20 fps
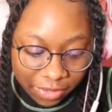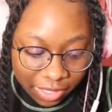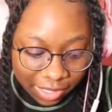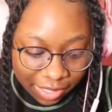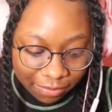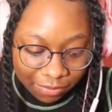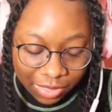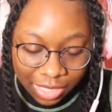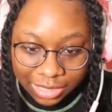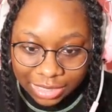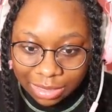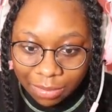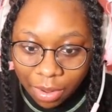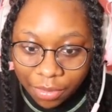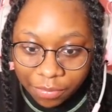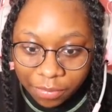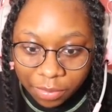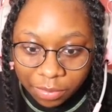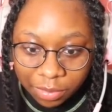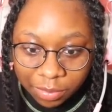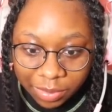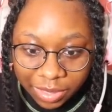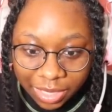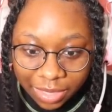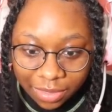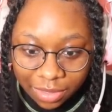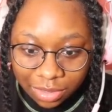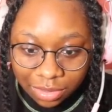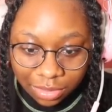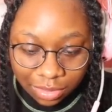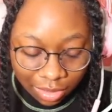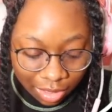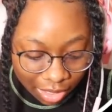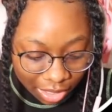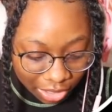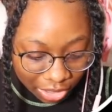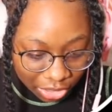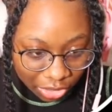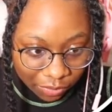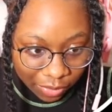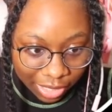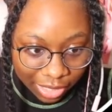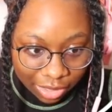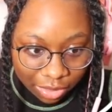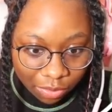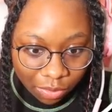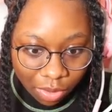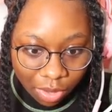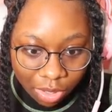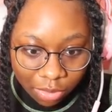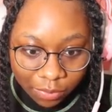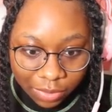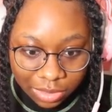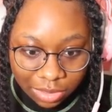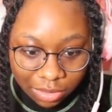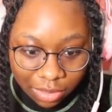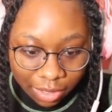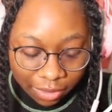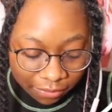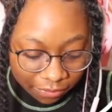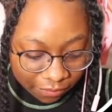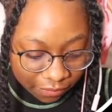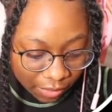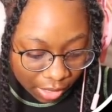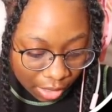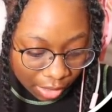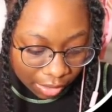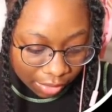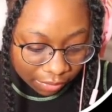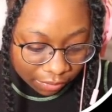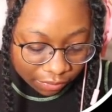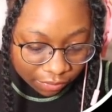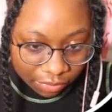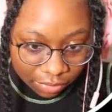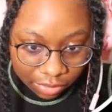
a.m. Last time I remember playing this, you had to go all the way to like 5.